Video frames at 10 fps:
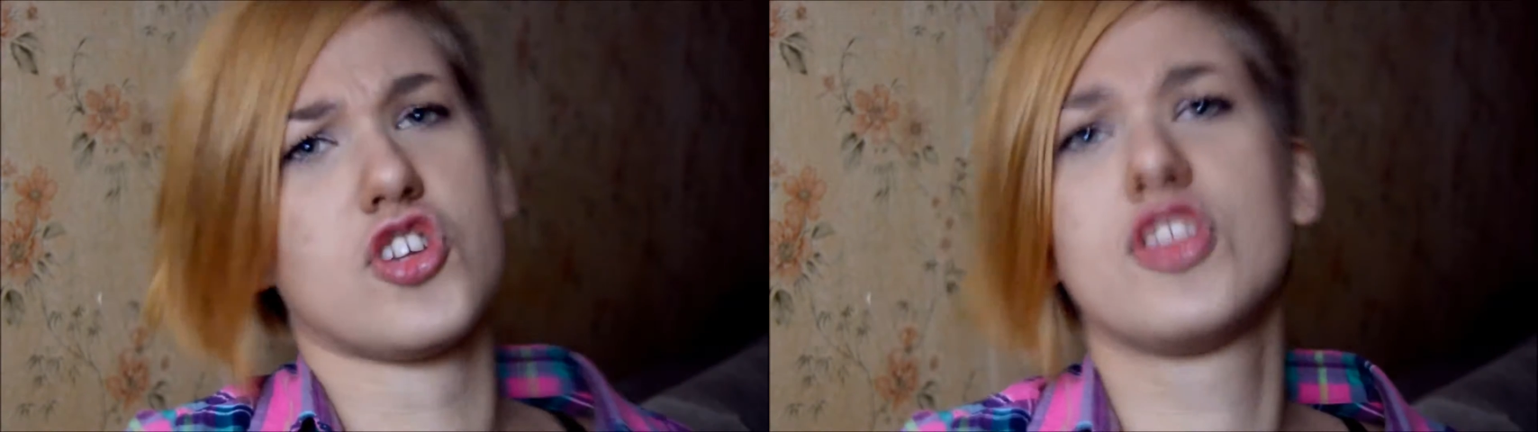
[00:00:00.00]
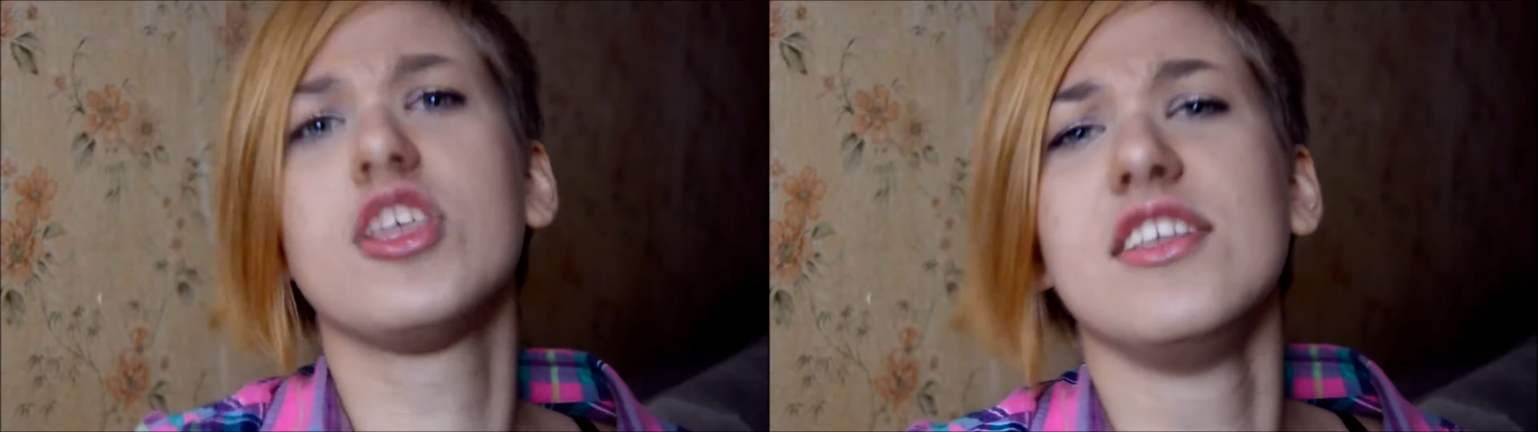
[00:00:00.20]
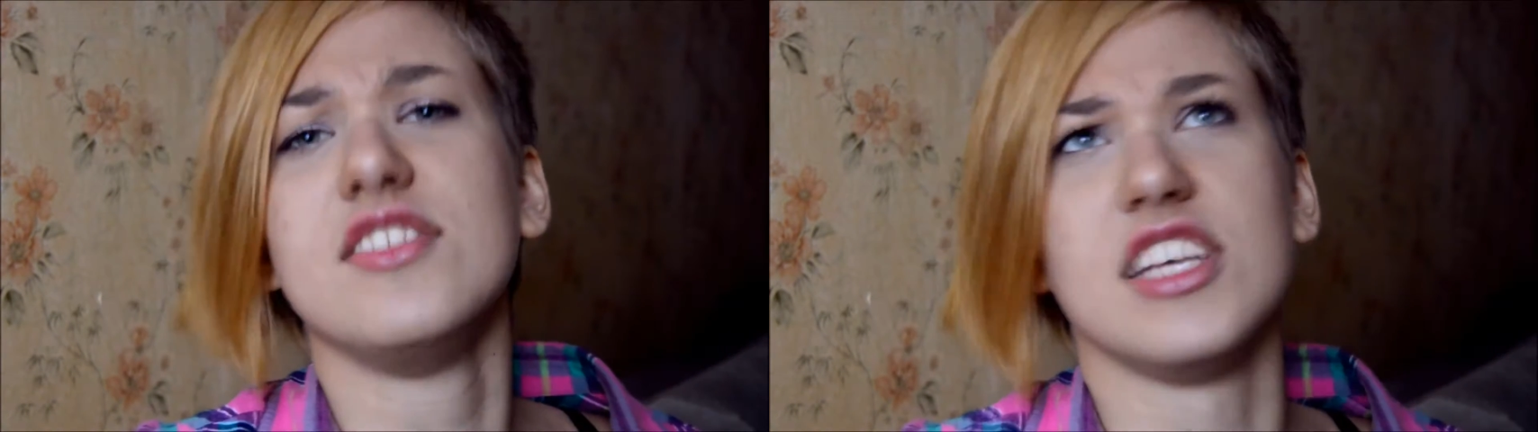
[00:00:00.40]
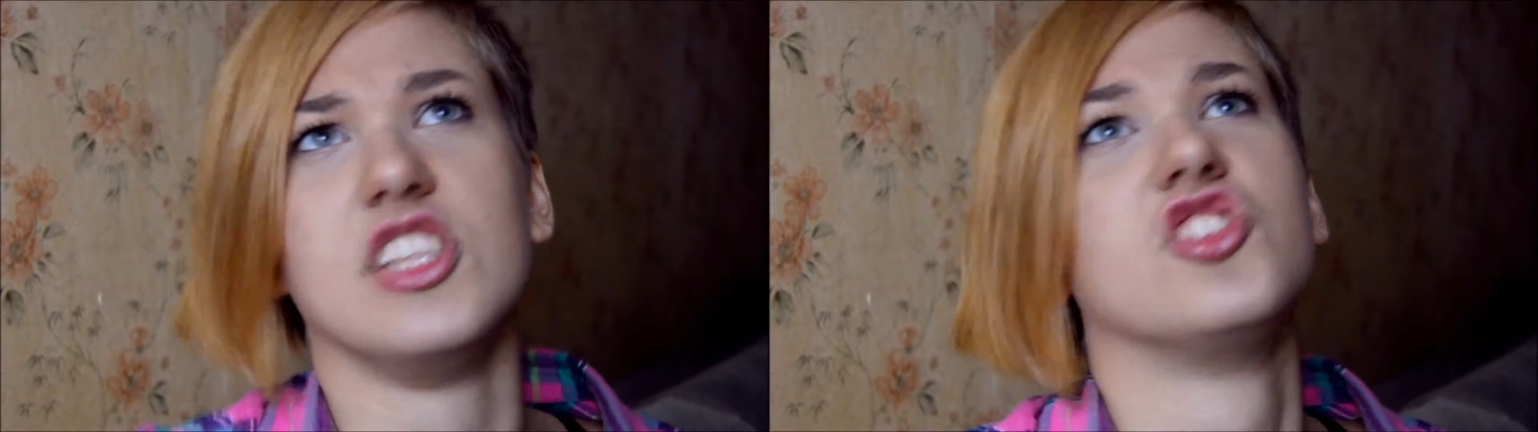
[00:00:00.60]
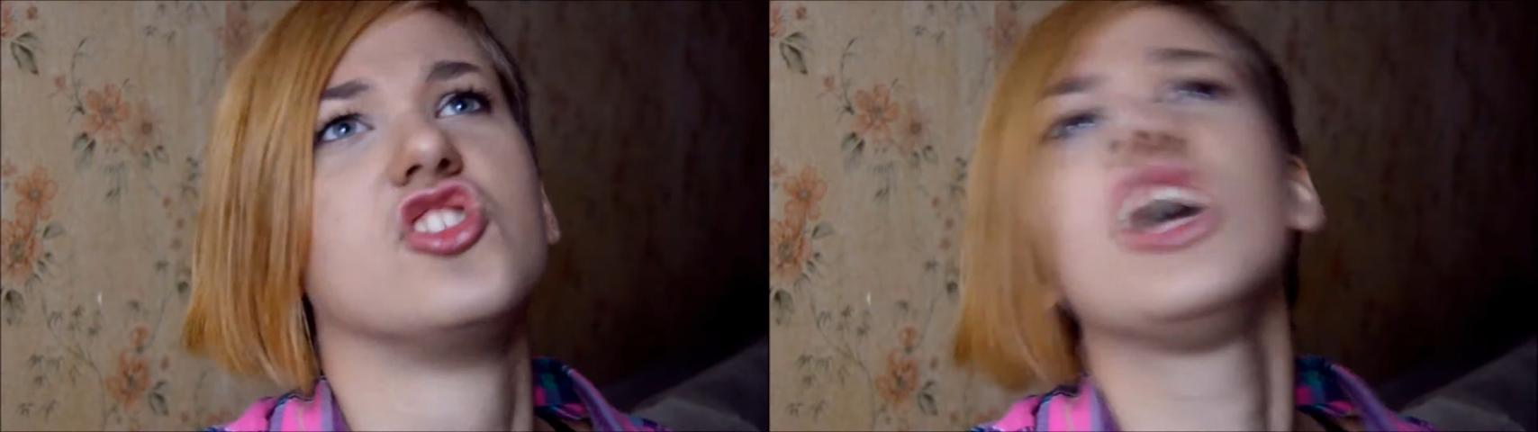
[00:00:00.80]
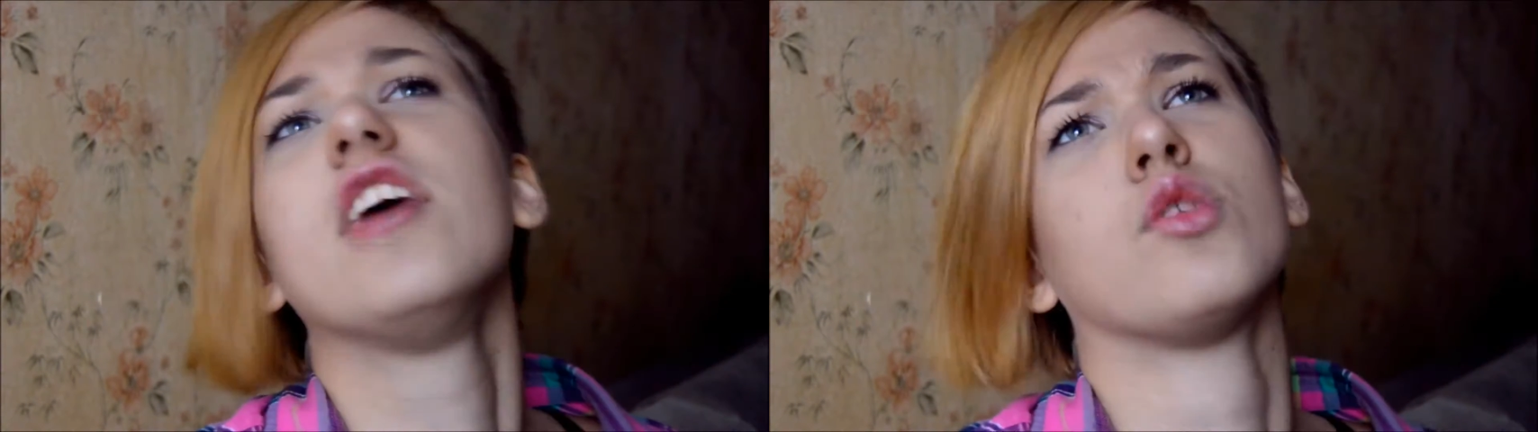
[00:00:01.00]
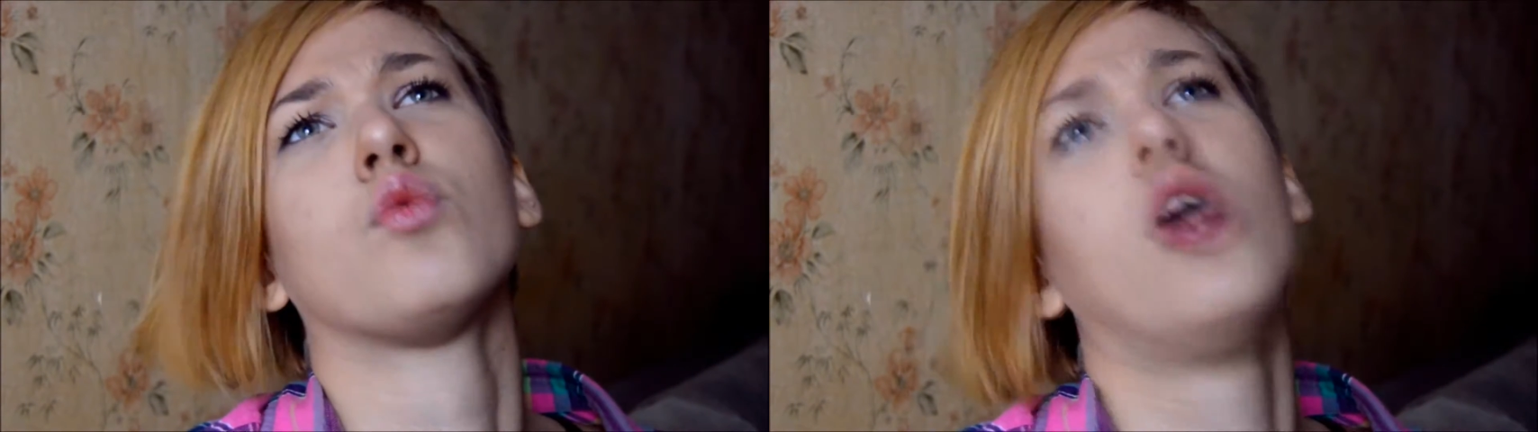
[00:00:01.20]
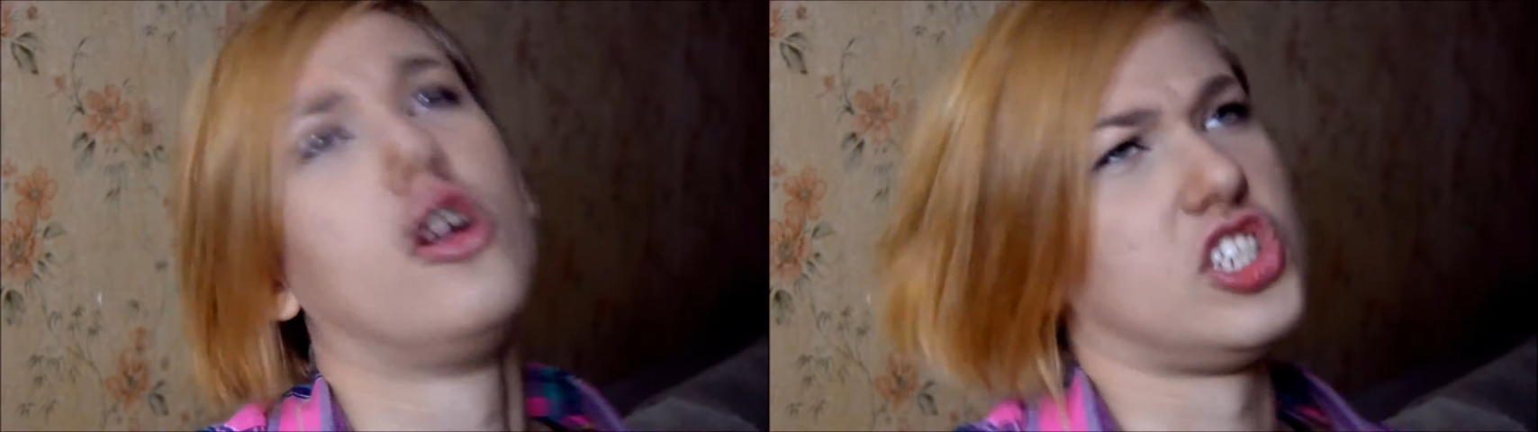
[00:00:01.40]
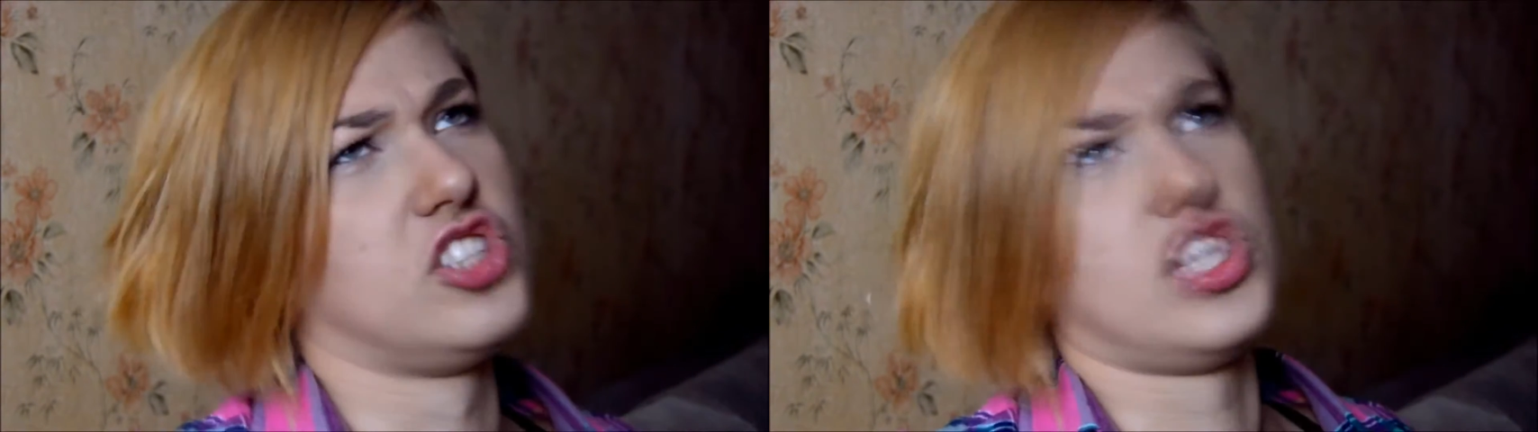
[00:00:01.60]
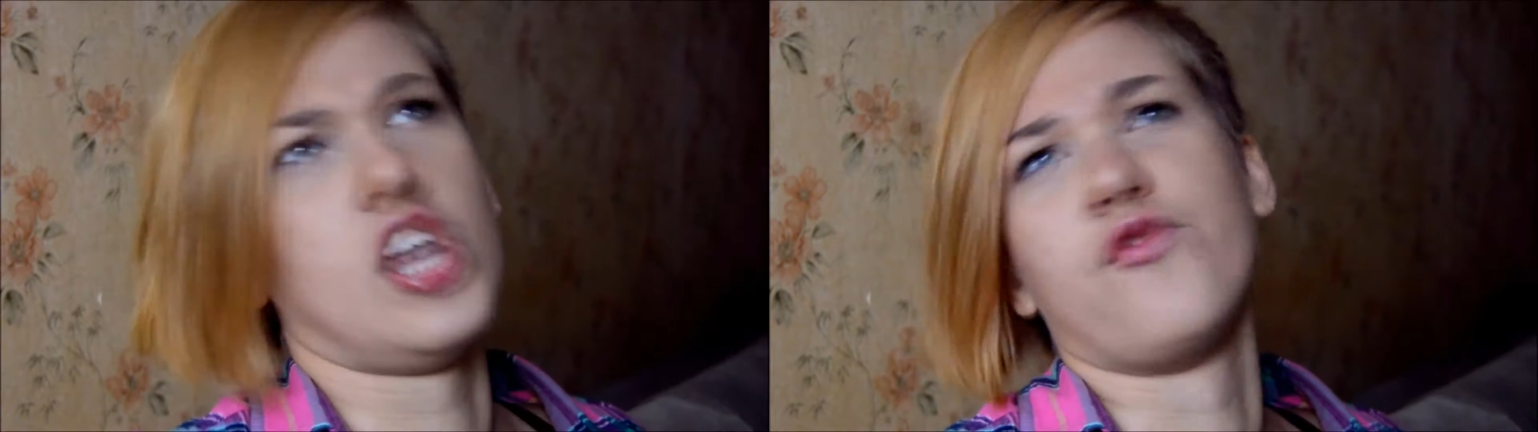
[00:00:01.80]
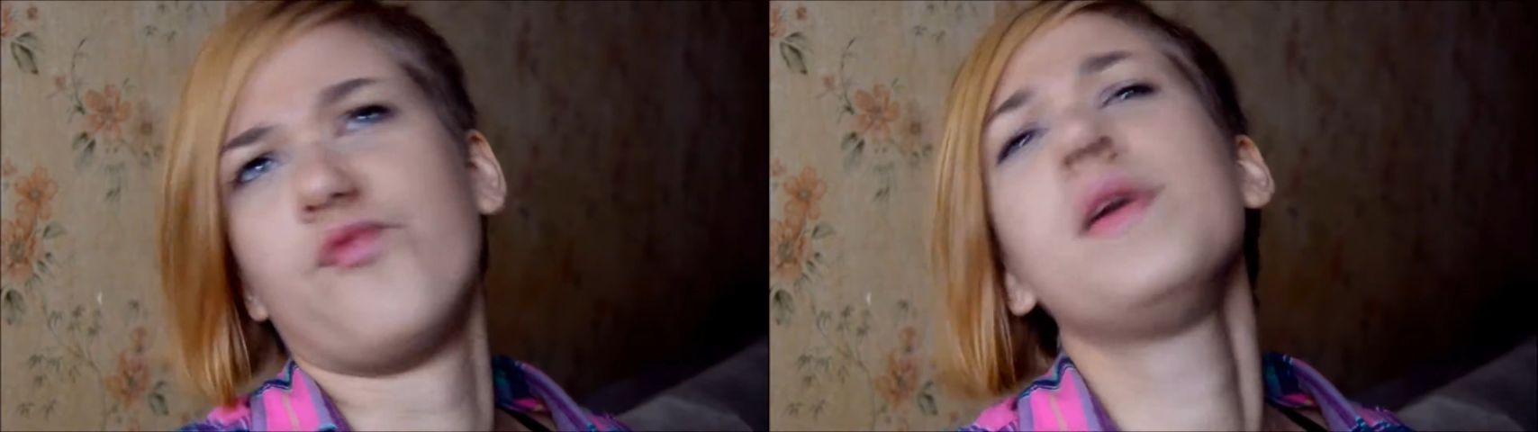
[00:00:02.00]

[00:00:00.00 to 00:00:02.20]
things and save the world and save